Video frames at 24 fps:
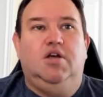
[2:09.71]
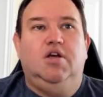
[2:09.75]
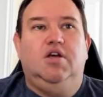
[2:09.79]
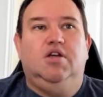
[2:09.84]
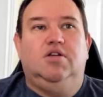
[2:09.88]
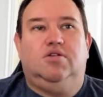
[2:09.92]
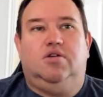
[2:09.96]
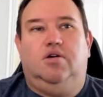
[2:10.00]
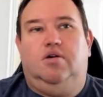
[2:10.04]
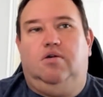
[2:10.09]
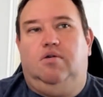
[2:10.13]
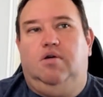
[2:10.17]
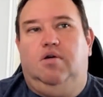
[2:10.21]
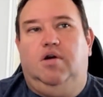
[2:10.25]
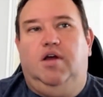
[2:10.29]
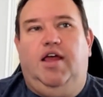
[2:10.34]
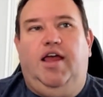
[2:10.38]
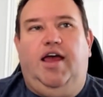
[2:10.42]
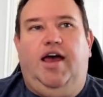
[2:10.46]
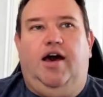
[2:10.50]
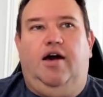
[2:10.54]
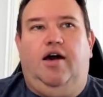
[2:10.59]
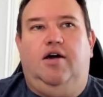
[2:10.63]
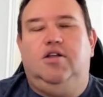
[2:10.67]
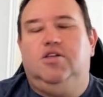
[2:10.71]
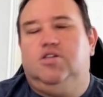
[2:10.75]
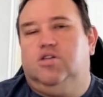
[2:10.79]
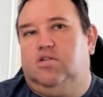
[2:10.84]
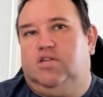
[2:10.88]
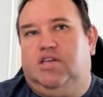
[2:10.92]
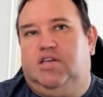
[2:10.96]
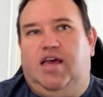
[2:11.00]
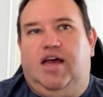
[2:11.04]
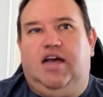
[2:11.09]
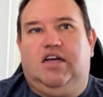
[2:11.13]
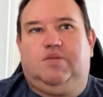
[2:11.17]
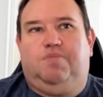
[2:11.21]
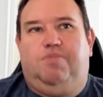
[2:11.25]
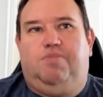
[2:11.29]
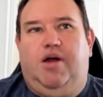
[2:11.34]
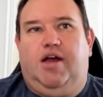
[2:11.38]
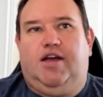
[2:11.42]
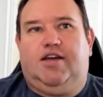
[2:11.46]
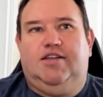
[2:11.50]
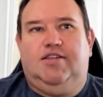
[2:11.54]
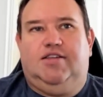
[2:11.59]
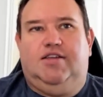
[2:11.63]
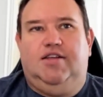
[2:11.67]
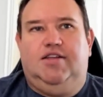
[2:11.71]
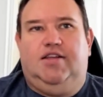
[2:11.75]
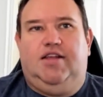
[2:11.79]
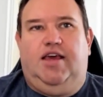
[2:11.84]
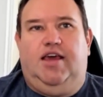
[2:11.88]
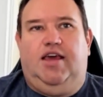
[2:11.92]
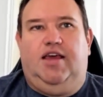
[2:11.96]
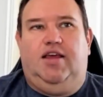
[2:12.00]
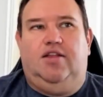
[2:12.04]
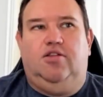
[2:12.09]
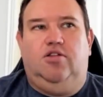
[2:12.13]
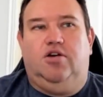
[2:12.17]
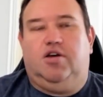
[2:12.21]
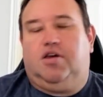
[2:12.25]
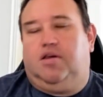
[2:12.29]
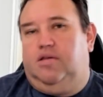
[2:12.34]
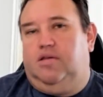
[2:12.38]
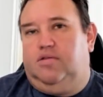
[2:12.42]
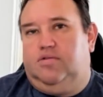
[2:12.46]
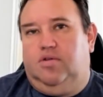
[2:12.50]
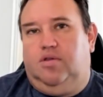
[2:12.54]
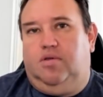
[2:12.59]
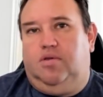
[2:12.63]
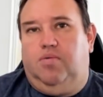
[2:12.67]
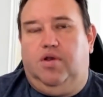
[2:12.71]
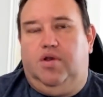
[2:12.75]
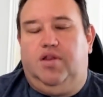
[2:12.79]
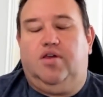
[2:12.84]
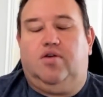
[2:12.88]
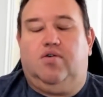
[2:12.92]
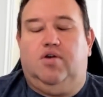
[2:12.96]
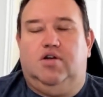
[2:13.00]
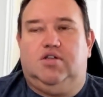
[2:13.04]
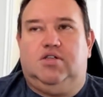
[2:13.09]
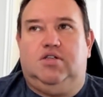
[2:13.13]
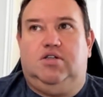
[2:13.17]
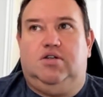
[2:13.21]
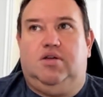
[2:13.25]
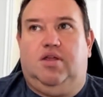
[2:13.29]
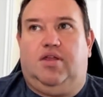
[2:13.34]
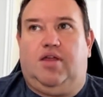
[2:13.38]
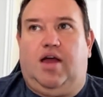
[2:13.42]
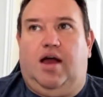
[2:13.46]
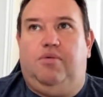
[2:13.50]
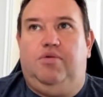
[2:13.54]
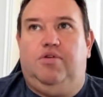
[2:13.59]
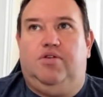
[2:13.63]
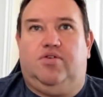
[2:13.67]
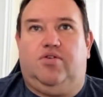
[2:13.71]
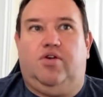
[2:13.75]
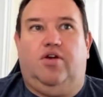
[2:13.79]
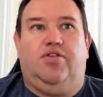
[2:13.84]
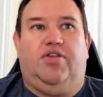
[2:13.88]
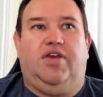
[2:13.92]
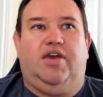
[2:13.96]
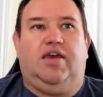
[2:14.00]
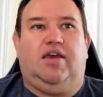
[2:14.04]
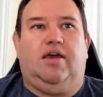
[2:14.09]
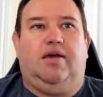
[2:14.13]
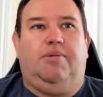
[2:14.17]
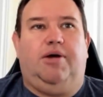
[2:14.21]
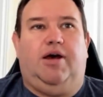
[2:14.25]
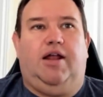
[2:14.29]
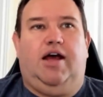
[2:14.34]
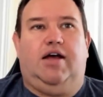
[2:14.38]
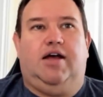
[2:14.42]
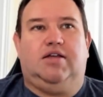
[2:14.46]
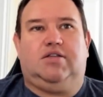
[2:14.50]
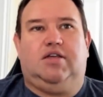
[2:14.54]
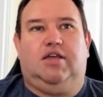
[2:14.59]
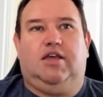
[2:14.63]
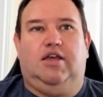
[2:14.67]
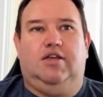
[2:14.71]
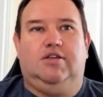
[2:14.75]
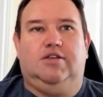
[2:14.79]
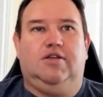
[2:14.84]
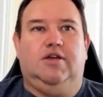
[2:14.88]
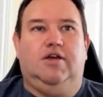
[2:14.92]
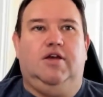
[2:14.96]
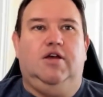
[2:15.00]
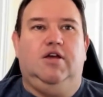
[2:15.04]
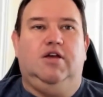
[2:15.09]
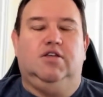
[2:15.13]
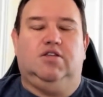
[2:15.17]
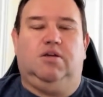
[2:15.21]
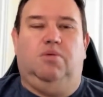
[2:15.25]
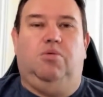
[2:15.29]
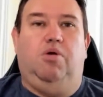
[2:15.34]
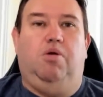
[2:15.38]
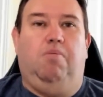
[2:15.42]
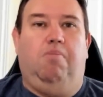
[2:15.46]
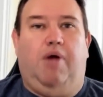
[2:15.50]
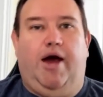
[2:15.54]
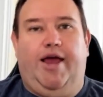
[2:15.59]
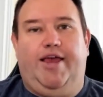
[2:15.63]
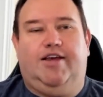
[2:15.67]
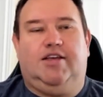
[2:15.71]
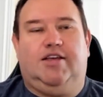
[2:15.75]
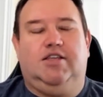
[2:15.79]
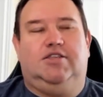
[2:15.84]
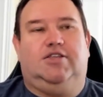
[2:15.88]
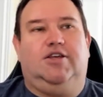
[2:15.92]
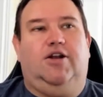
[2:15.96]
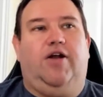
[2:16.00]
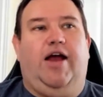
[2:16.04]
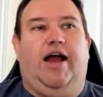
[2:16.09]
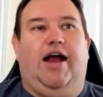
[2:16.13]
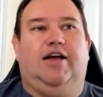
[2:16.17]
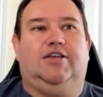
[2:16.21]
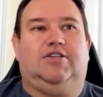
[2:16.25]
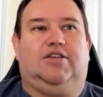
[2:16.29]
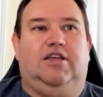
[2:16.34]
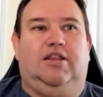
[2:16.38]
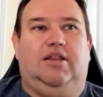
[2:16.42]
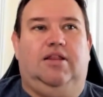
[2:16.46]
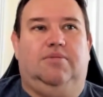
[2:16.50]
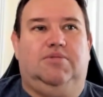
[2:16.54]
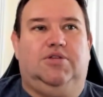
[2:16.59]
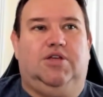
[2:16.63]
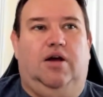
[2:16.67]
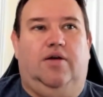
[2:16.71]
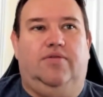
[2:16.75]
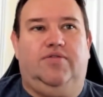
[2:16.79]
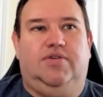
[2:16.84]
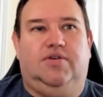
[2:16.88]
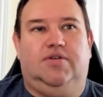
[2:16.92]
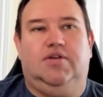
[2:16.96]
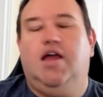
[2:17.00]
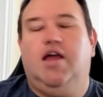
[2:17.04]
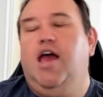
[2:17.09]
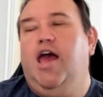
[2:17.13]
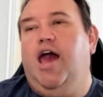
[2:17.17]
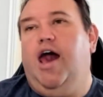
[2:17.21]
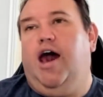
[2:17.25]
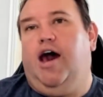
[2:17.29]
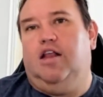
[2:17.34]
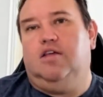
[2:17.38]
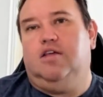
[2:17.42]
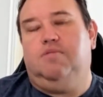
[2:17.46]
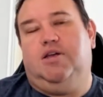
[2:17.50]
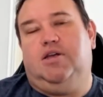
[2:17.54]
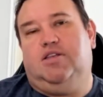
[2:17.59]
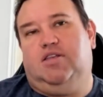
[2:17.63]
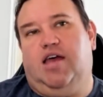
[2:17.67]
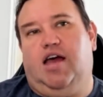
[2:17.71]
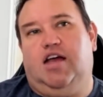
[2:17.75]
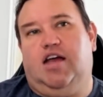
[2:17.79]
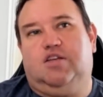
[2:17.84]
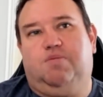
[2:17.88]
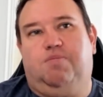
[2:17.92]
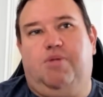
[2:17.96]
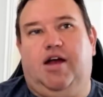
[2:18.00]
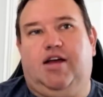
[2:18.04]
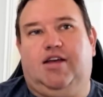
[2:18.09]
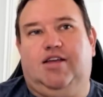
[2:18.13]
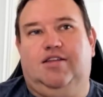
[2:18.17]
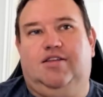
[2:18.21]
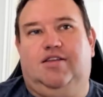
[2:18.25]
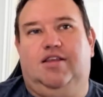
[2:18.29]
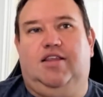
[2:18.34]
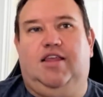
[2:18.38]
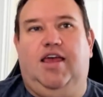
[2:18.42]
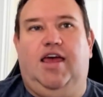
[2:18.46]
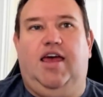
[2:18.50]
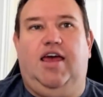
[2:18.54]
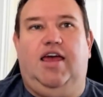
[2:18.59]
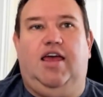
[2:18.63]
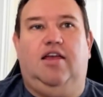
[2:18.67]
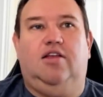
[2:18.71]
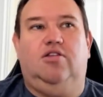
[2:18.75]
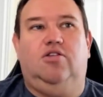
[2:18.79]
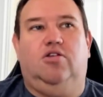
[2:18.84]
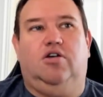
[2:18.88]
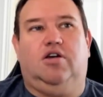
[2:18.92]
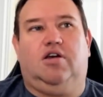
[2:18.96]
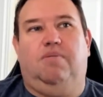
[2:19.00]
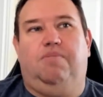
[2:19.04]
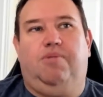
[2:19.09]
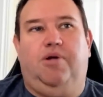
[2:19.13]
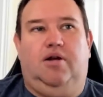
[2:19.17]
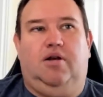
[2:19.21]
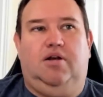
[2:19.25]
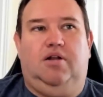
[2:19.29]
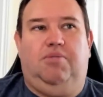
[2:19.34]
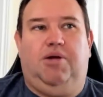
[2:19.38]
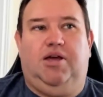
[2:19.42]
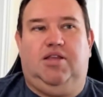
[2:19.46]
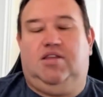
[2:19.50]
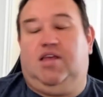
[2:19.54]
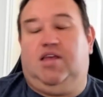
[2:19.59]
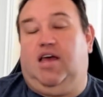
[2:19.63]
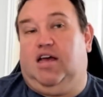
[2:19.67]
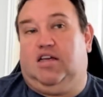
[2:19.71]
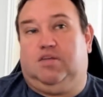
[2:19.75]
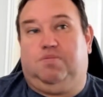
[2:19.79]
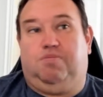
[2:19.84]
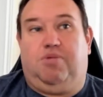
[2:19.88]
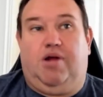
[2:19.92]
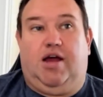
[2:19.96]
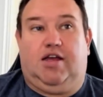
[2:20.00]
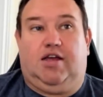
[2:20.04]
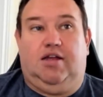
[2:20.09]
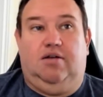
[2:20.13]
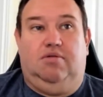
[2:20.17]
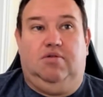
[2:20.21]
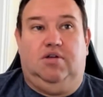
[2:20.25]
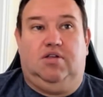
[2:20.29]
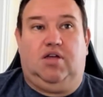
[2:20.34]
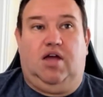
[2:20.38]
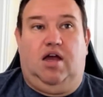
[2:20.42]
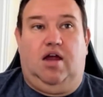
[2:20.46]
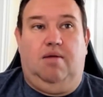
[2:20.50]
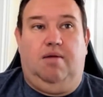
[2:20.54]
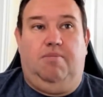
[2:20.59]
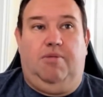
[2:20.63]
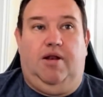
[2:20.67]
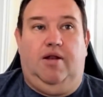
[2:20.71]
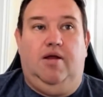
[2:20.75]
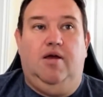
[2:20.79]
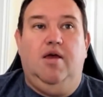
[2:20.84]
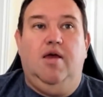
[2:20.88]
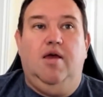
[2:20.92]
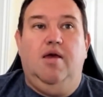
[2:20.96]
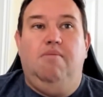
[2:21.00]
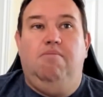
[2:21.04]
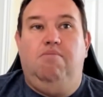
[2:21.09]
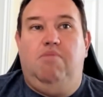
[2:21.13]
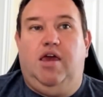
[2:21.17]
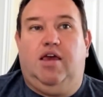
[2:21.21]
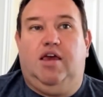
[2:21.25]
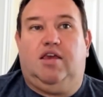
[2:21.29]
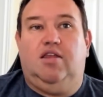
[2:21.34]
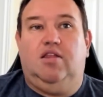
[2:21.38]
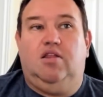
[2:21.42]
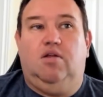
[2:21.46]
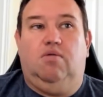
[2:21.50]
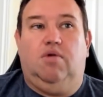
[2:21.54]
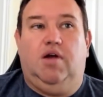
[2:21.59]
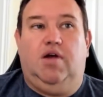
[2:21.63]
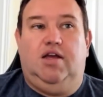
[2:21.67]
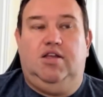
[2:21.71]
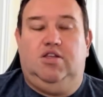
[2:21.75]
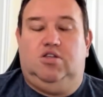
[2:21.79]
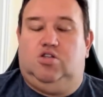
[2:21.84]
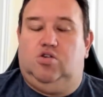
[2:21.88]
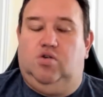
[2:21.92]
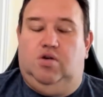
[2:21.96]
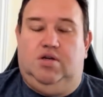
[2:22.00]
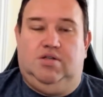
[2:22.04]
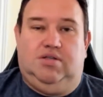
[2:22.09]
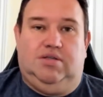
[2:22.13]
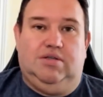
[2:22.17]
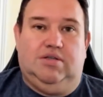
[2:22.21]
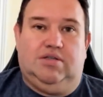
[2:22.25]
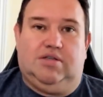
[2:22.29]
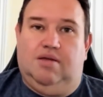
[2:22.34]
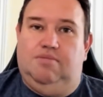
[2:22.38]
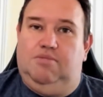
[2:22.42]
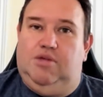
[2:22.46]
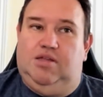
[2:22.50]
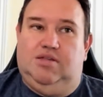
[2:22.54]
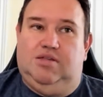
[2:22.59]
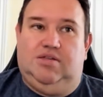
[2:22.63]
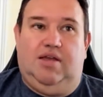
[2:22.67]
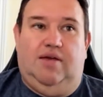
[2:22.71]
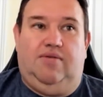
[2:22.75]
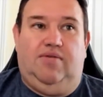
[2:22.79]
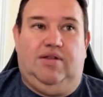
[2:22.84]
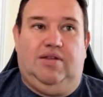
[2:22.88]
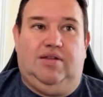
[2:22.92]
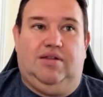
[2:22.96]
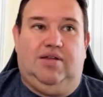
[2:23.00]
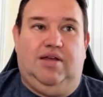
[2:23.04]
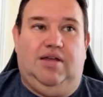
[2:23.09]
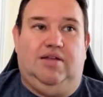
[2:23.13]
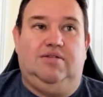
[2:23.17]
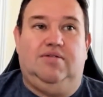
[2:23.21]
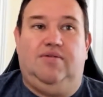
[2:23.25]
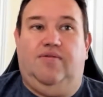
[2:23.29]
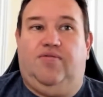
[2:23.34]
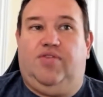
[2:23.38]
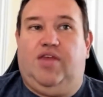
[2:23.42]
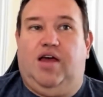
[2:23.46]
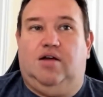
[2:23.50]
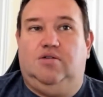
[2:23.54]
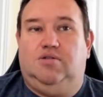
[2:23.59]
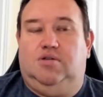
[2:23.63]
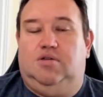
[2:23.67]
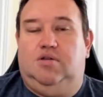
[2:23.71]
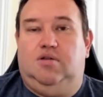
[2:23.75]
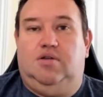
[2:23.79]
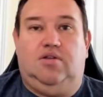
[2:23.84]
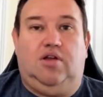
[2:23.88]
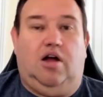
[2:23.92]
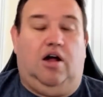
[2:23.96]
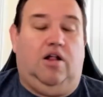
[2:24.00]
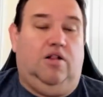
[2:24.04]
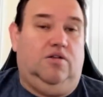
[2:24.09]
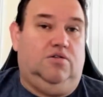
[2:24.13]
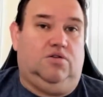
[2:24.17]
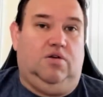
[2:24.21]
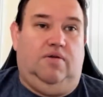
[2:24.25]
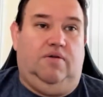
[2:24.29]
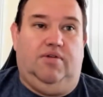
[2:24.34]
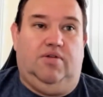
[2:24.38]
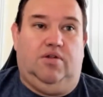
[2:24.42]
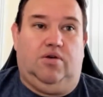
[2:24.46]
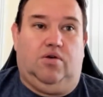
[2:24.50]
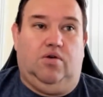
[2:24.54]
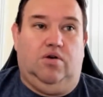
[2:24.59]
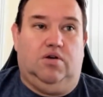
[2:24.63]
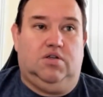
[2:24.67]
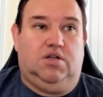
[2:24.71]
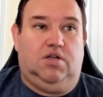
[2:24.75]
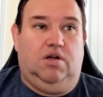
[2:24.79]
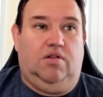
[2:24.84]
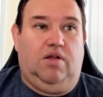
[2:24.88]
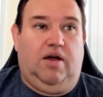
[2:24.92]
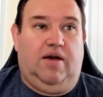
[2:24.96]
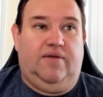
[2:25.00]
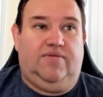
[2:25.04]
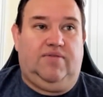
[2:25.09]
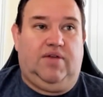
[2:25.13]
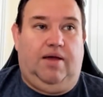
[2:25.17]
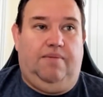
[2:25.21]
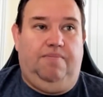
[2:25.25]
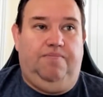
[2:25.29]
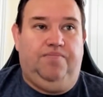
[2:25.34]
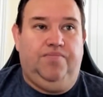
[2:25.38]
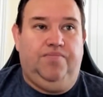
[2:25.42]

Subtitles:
So how does your tax bracket today look? So one of the questions I would start thinking about asking is, someone might consider asking themselves is, how does my tax bracket today look compared to my tax bracket in retirement? Making the right choices can mean saving tens of thousands of dollars over the course of your lifetime.